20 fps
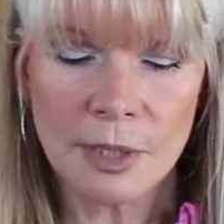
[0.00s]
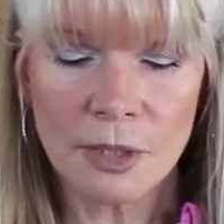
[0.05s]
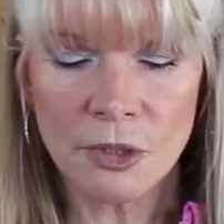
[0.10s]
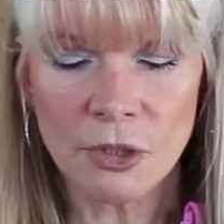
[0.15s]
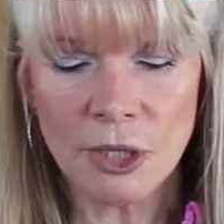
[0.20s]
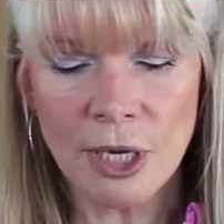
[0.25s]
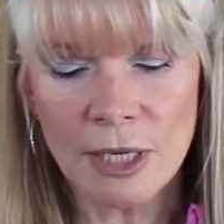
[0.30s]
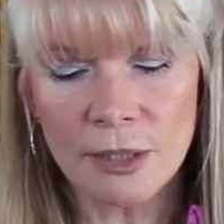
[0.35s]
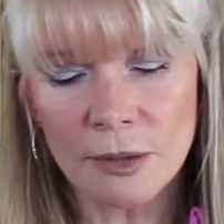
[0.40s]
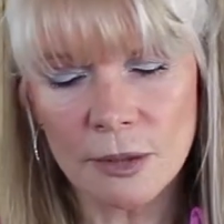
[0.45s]

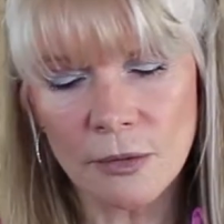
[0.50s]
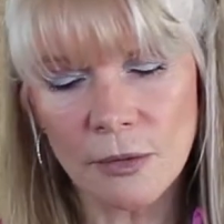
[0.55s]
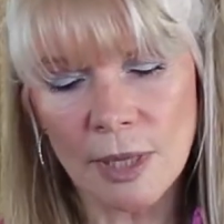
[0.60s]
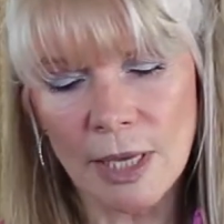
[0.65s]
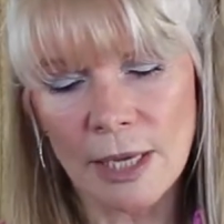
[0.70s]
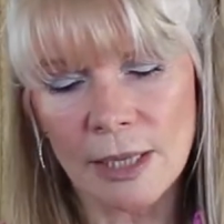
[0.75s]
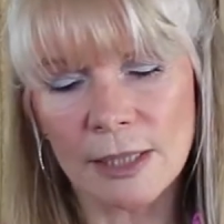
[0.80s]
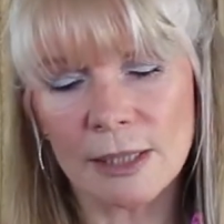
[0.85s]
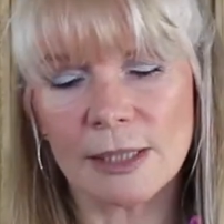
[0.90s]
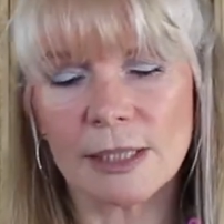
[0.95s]
just so
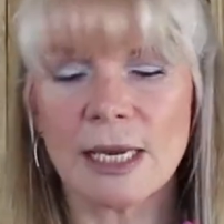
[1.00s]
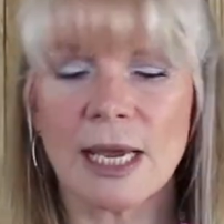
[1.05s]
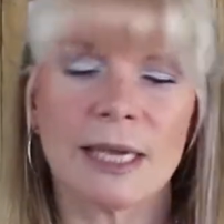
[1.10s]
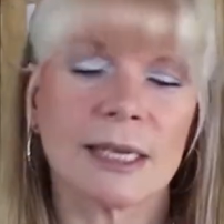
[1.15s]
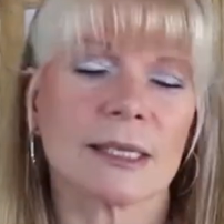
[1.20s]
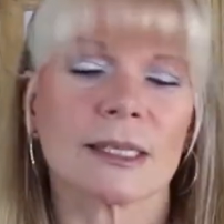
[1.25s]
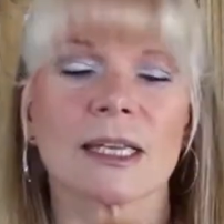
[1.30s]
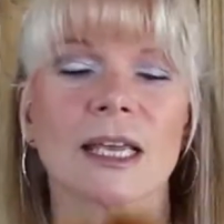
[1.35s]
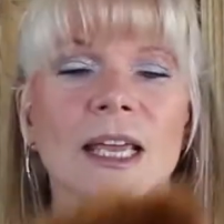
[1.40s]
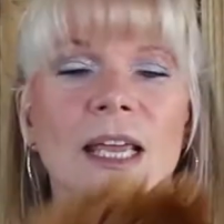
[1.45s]
that it's
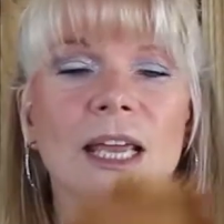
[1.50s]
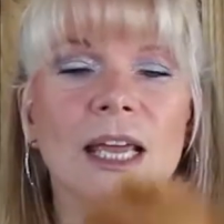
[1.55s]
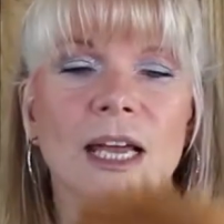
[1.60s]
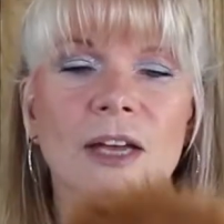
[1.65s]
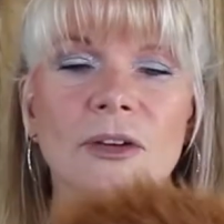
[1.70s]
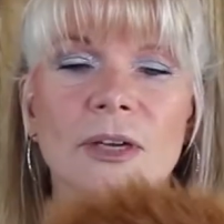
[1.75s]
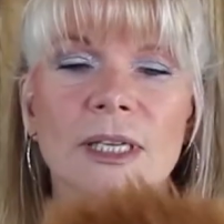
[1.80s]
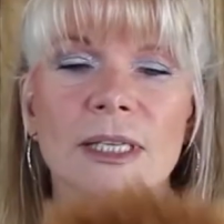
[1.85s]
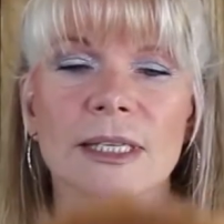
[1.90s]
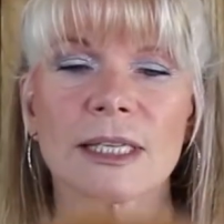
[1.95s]
nice.
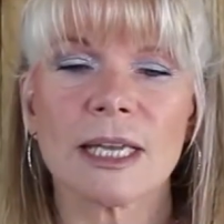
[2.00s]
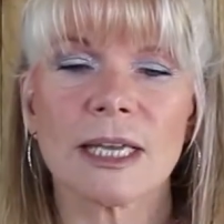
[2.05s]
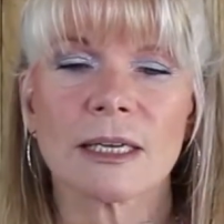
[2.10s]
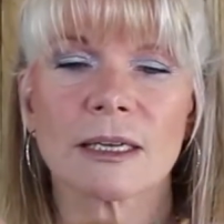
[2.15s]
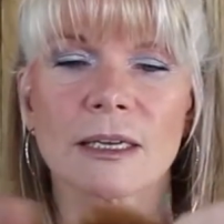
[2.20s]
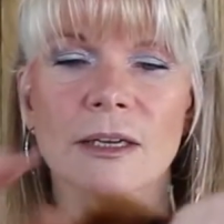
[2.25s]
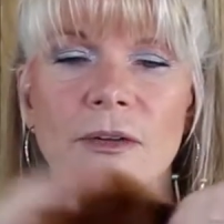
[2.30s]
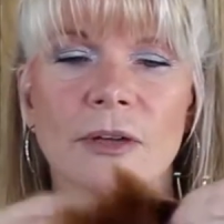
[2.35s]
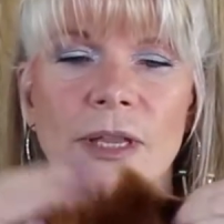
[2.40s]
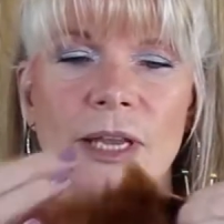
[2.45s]
And you can see,
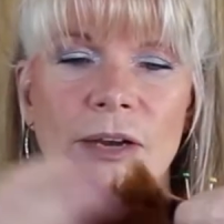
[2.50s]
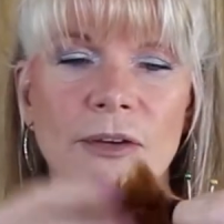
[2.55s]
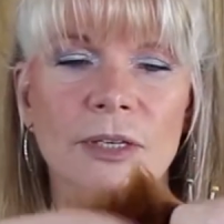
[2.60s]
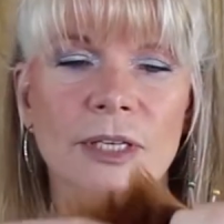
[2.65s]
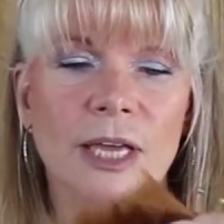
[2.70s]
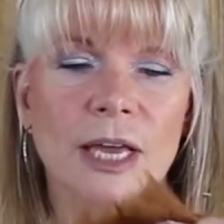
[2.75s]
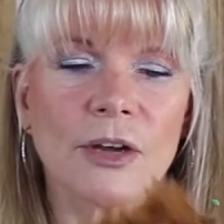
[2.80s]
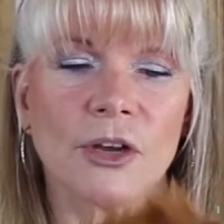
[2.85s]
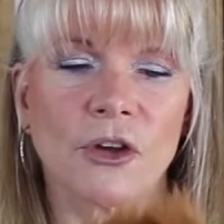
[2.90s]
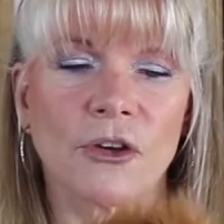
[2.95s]
you know, the hair's
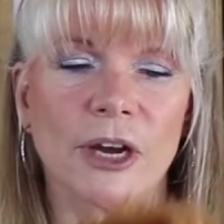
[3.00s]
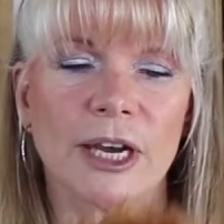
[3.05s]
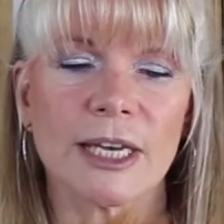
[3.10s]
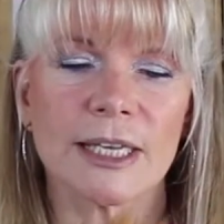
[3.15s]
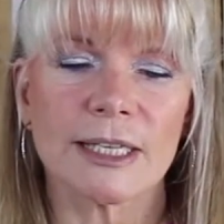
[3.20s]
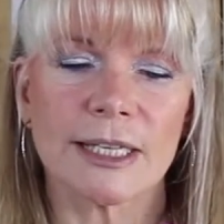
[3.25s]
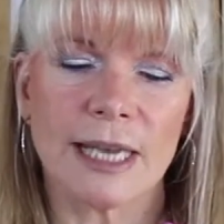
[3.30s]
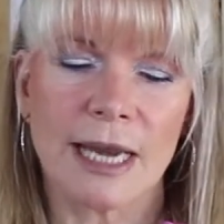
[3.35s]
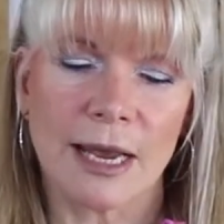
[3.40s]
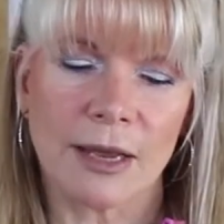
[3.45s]
kind of
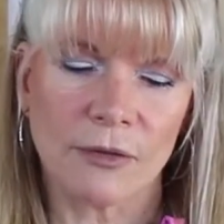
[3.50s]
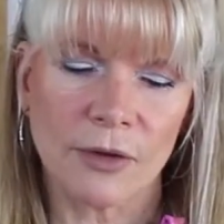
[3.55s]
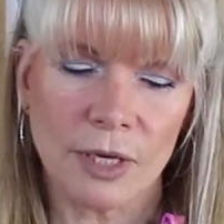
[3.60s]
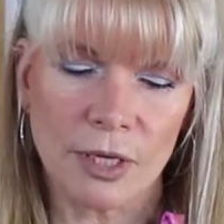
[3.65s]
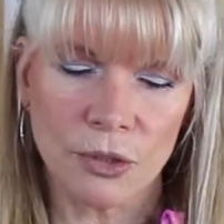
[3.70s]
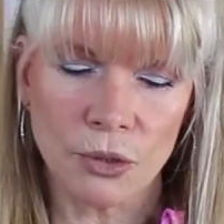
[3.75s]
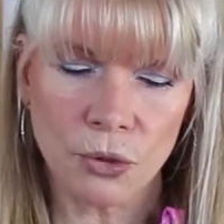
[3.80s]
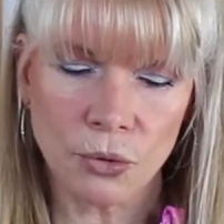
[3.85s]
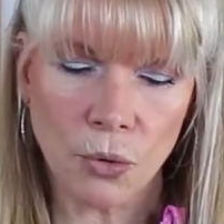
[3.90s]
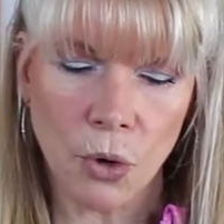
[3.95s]
crazy and out of
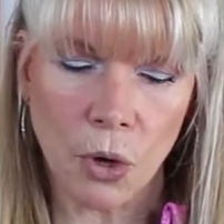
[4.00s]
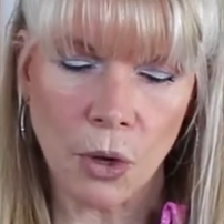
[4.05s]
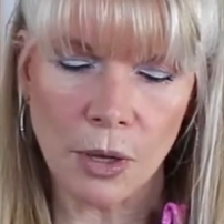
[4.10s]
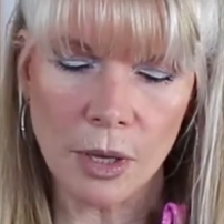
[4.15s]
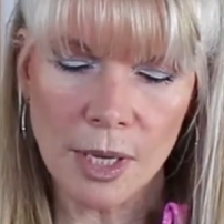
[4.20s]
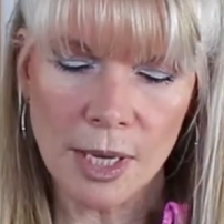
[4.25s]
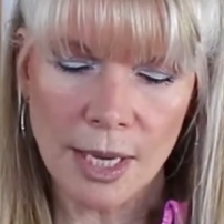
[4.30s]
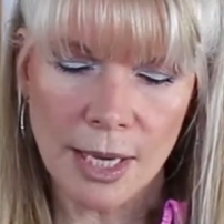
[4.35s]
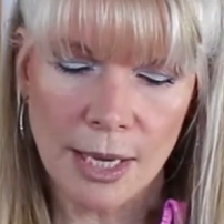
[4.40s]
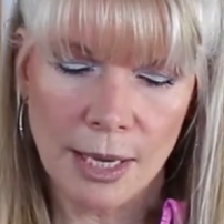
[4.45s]

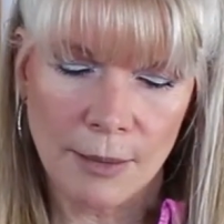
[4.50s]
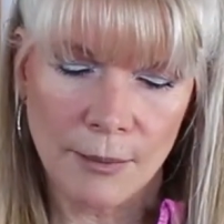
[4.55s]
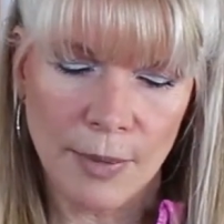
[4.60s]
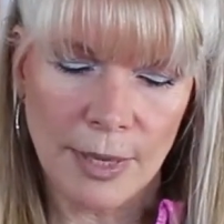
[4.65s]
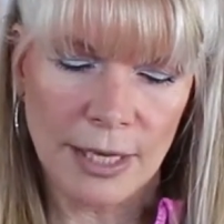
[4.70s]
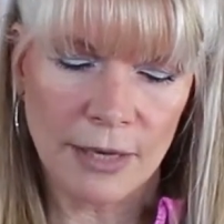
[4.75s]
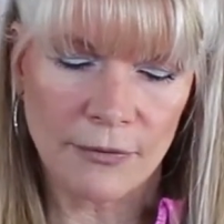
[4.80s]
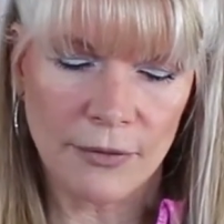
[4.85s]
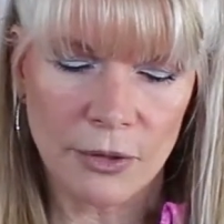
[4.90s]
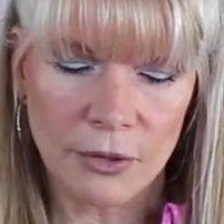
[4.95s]
control,
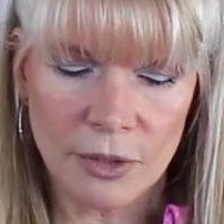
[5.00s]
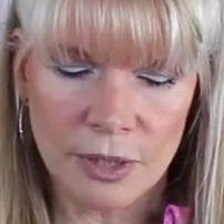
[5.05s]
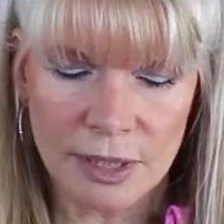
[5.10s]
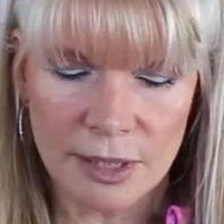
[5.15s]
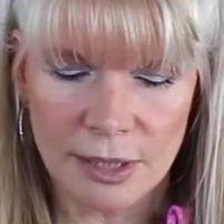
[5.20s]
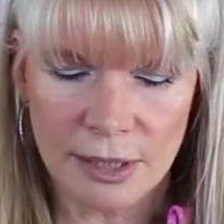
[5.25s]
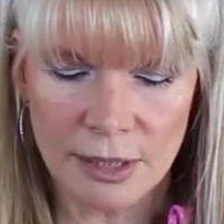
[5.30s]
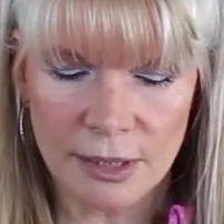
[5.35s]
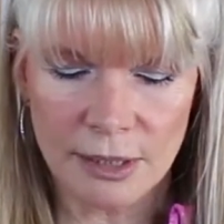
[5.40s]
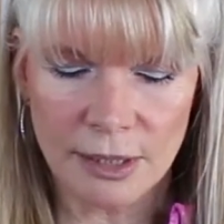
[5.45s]
but if you
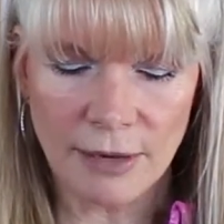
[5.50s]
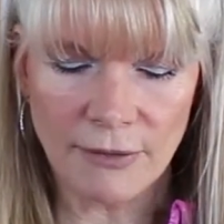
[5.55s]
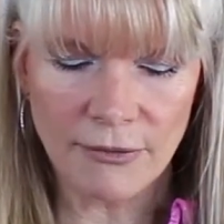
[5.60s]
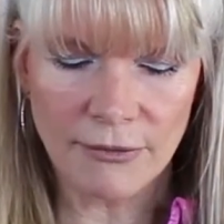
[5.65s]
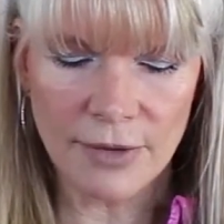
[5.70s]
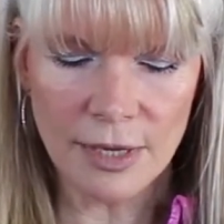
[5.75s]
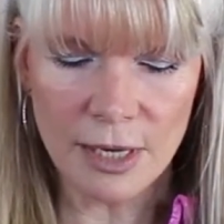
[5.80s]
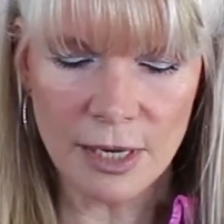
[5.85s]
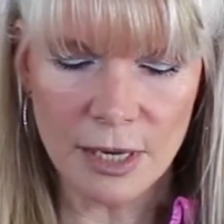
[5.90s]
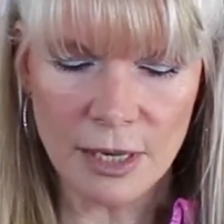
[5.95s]
just
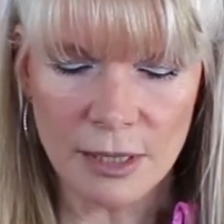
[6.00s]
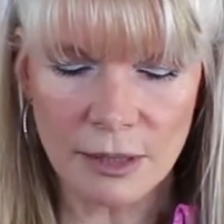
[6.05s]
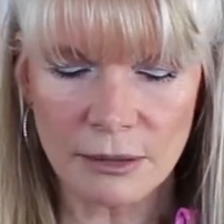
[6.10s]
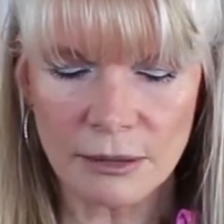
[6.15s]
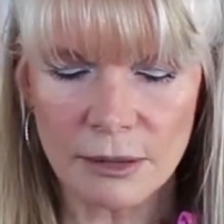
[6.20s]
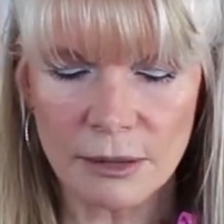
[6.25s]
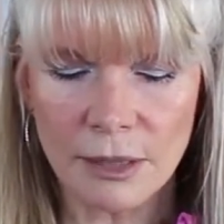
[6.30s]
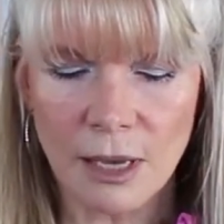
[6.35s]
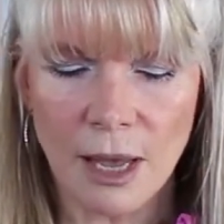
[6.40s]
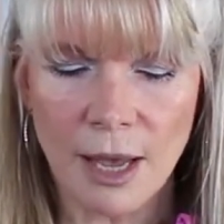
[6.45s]
stuff it
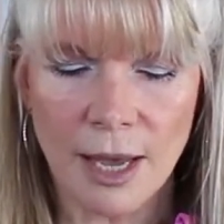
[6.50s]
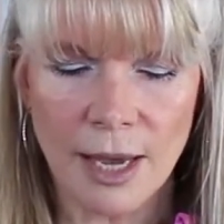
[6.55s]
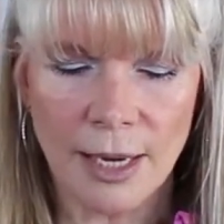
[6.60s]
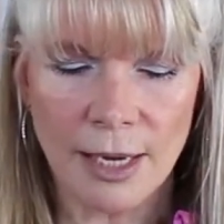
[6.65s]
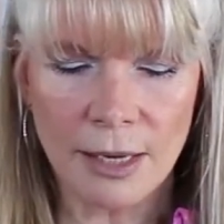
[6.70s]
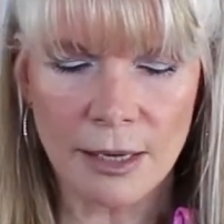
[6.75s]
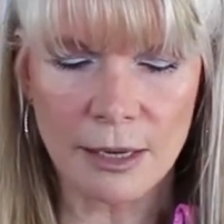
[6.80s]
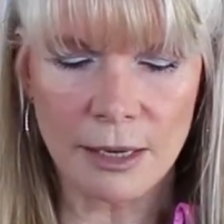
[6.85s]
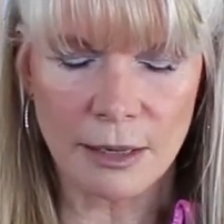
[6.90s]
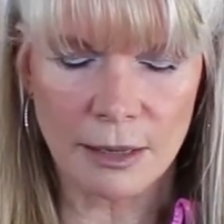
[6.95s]

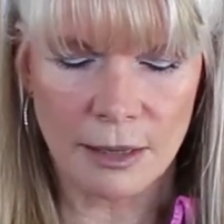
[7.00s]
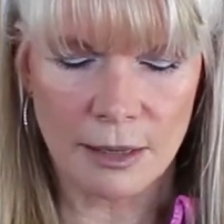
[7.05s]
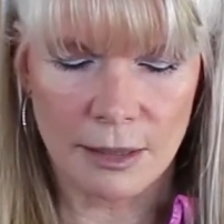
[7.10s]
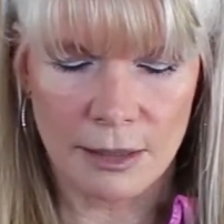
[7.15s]
inside